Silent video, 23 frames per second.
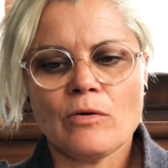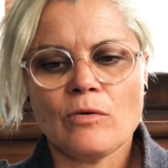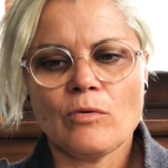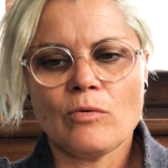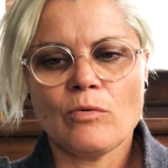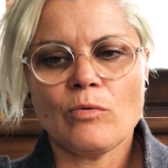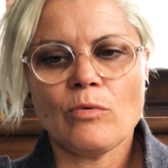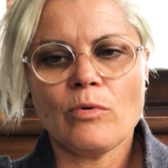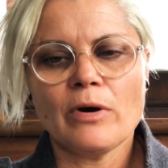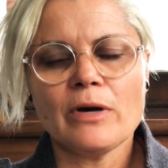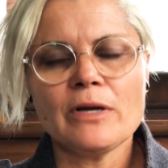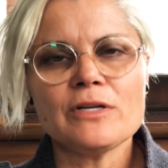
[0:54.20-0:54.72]

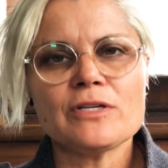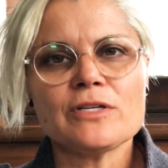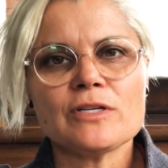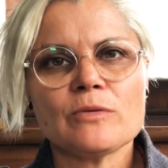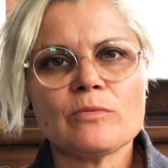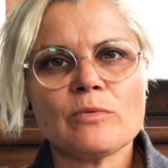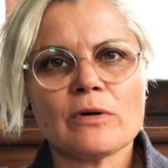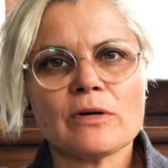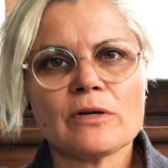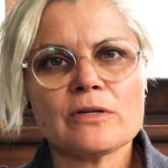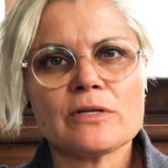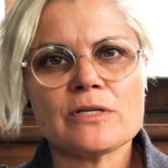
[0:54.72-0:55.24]
What I did
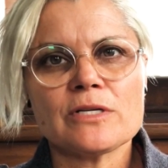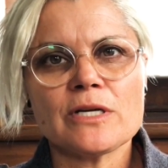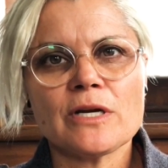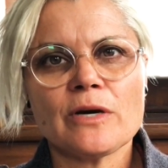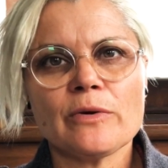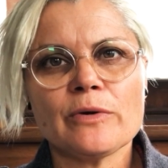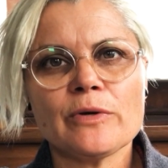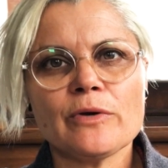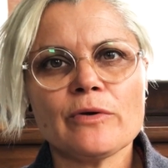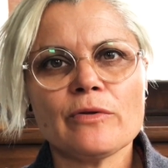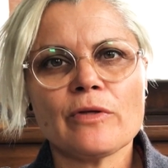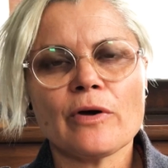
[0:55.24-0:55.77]
want to
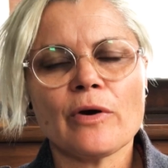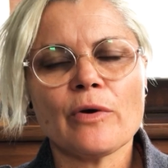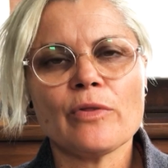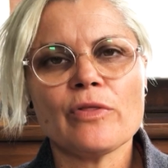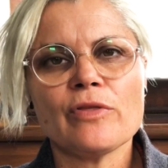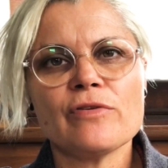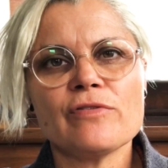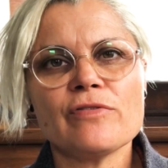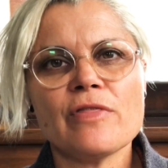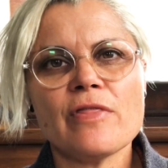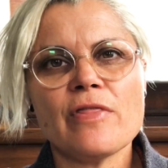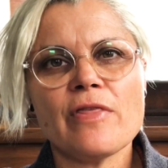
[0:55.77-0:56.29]
tell you though,
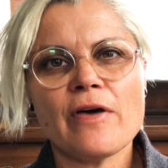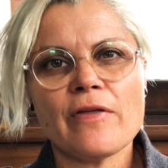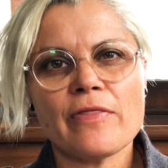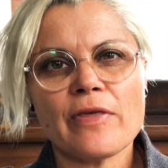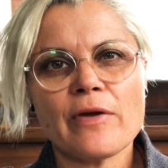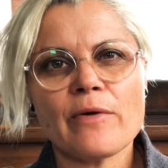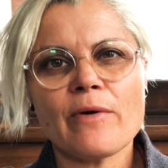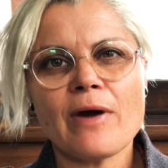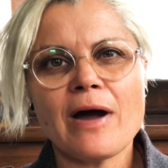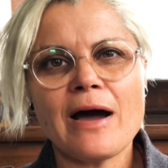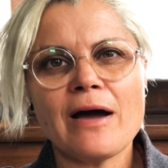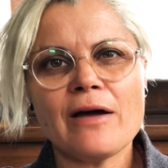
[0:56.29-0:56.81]
that
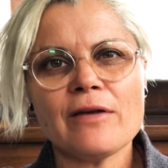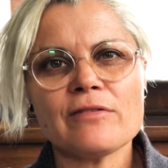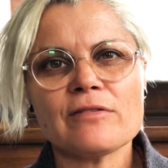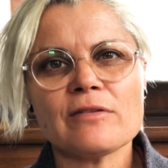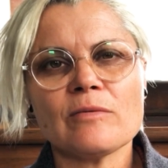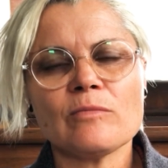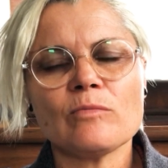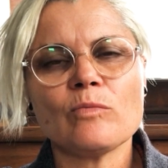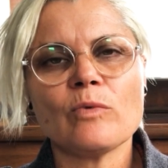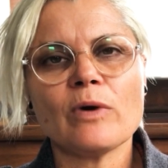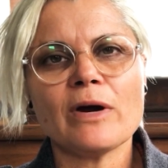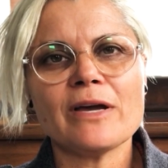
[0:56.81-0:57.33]
there are
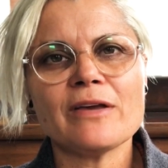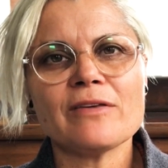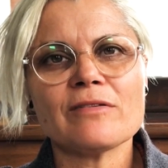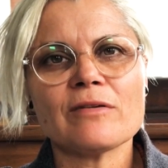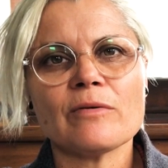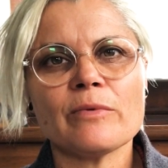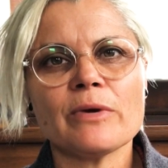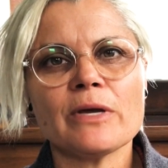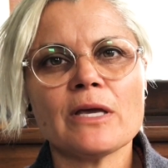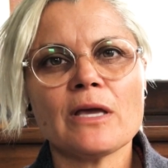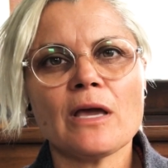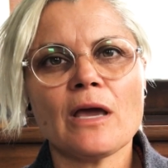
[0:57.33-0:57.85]
some ways
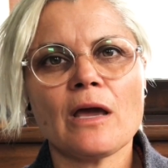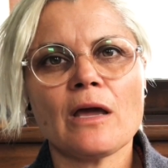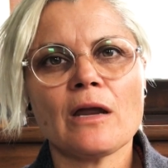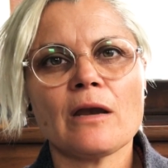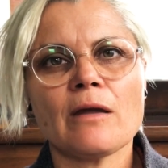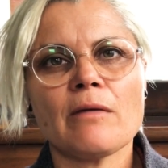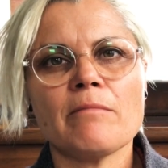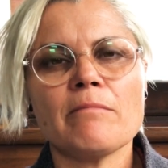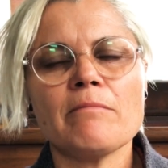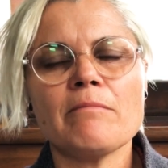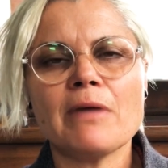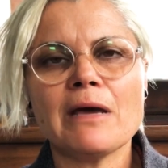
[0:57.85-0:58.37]
that we
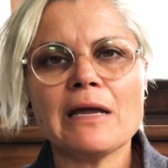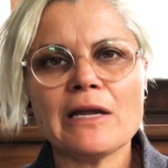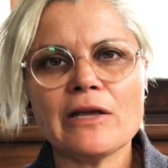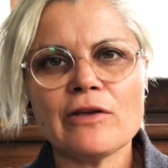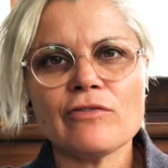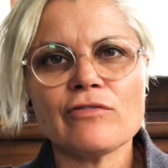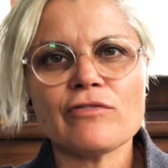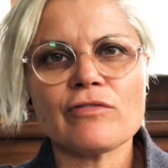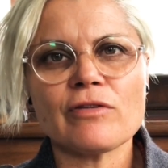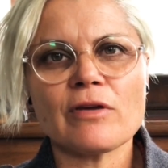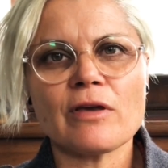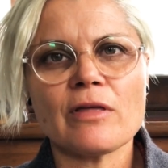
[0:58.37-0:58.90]
can
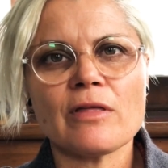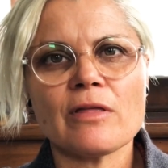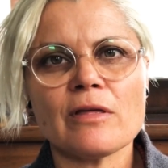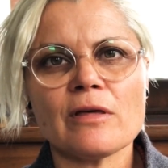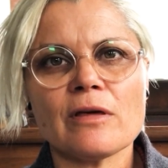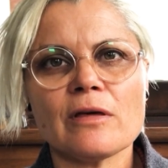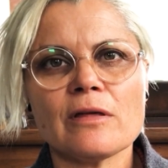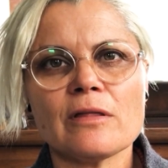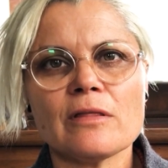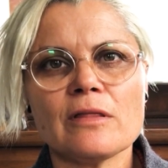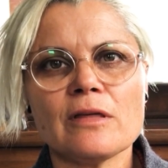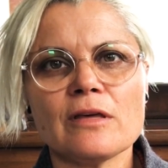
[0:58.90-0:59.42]
manage
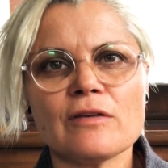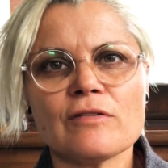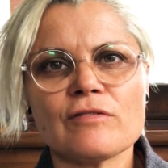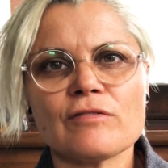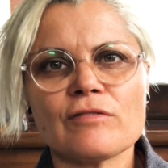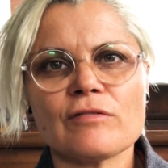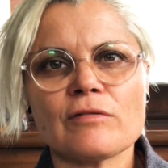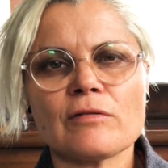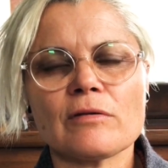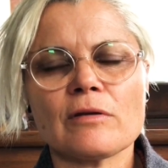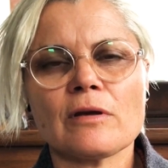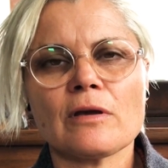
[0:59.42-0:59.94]

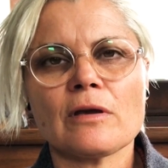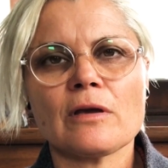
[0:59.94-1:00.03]
this,